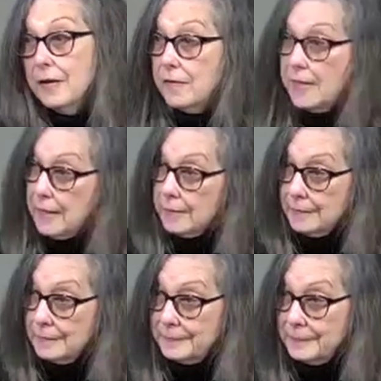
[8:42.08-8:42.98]

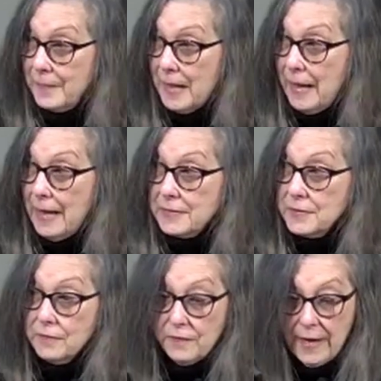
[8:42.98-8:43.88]
Then, as
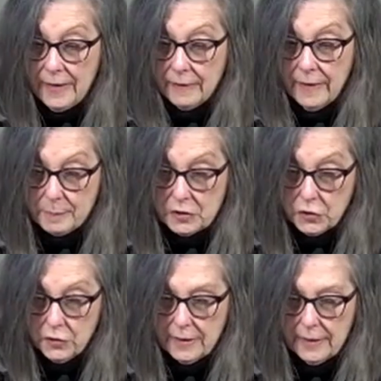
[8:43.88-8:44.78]
the final
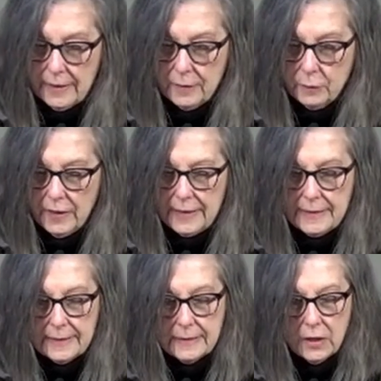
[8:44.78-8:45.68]
absurdity, when he
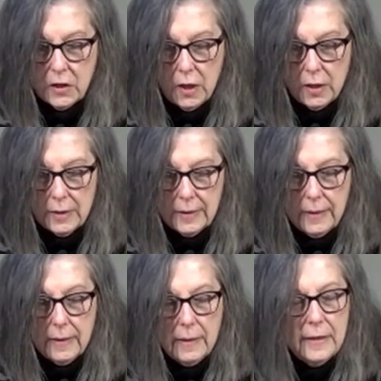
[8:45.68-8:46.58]
did call,
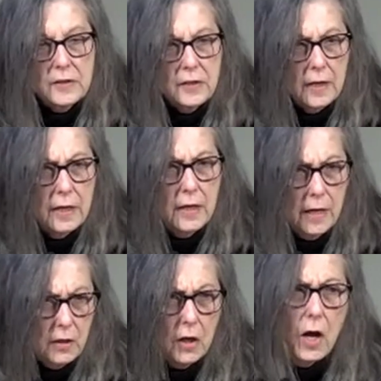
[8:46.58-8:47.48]
he said he
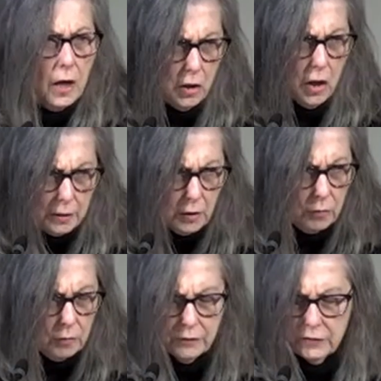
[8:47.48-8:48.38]
had gotten
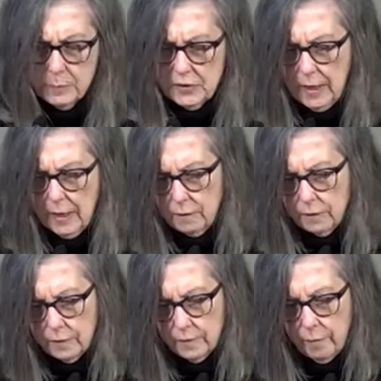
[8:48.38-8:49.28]
hold of
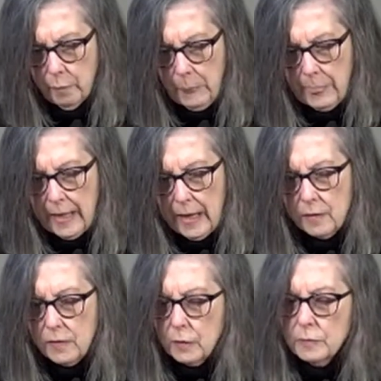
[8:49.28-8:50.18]
himself
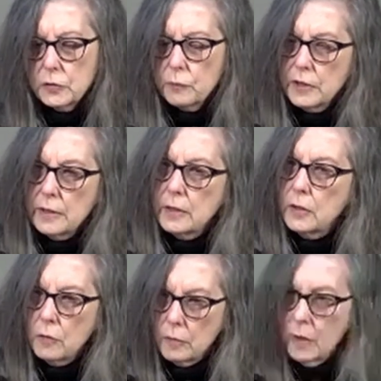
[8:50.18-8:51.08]
and there was really
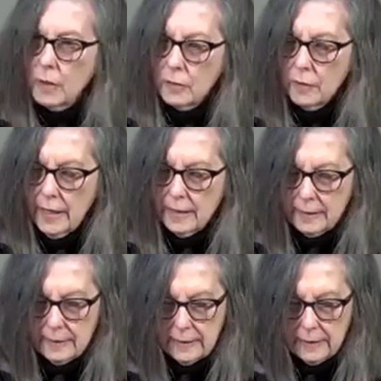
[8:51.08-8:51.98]
no longer any
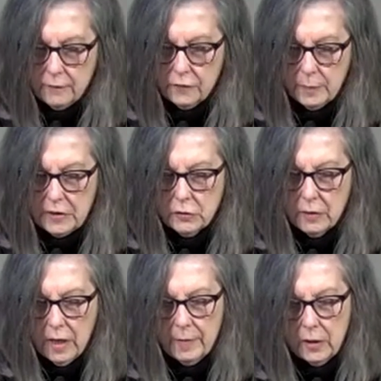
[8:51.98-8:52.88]
need for me to
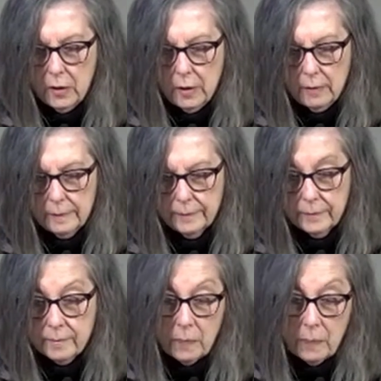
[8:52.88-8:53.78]
come at all.
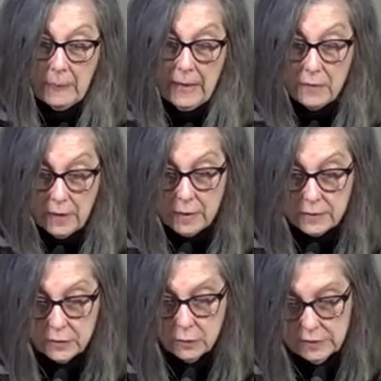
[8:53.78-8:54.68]
And the
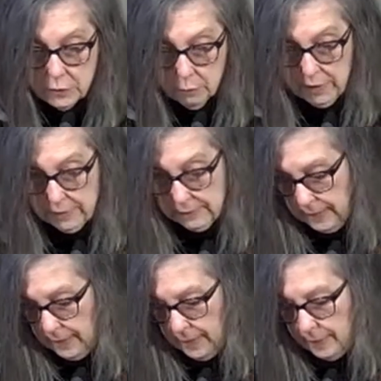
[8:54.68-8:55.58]
consequence was
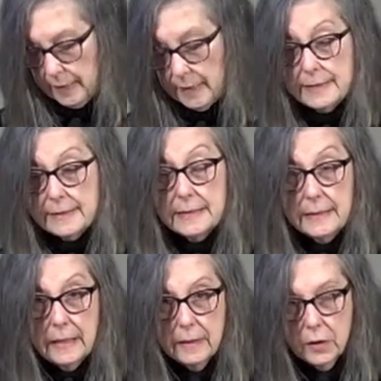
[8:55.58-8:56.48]
that I did
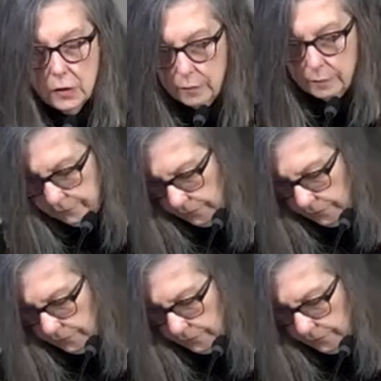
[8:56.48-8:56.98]
not go.